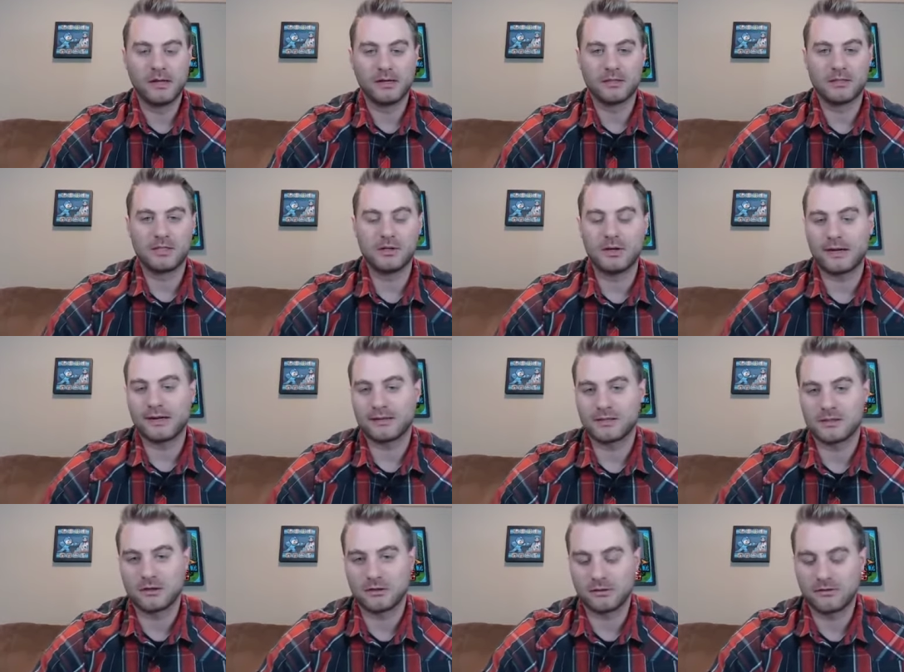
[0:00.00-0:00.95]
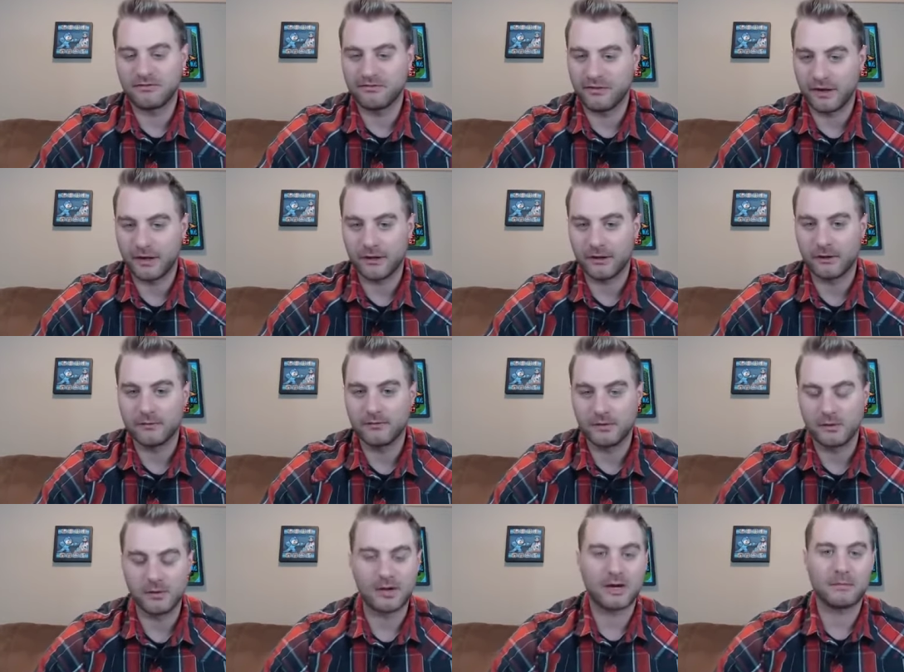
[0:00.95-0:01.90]
Because you got to start the fire.
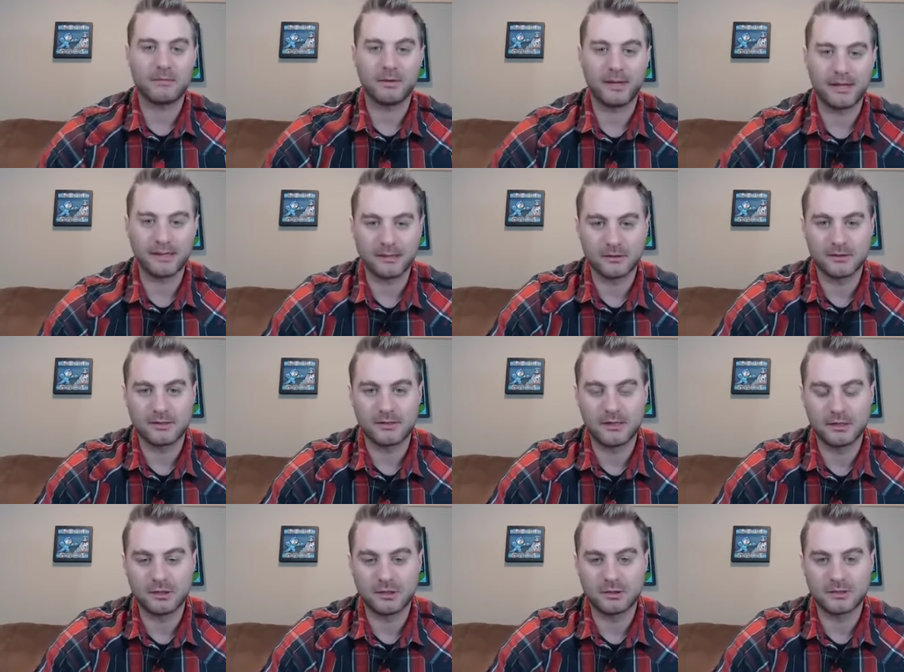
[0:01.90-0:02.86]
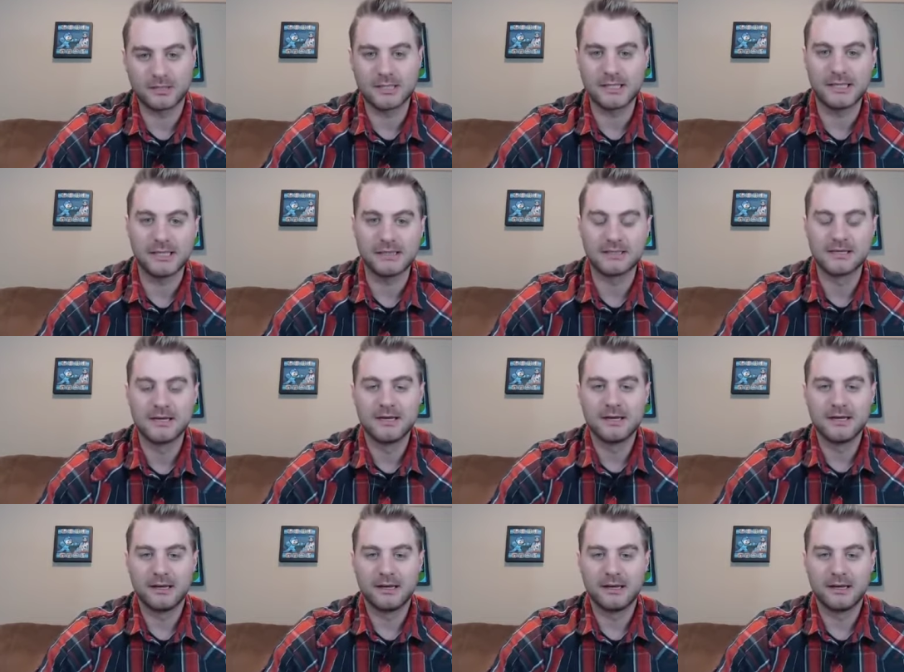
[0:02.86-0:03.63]
You got to plant those initial seeds.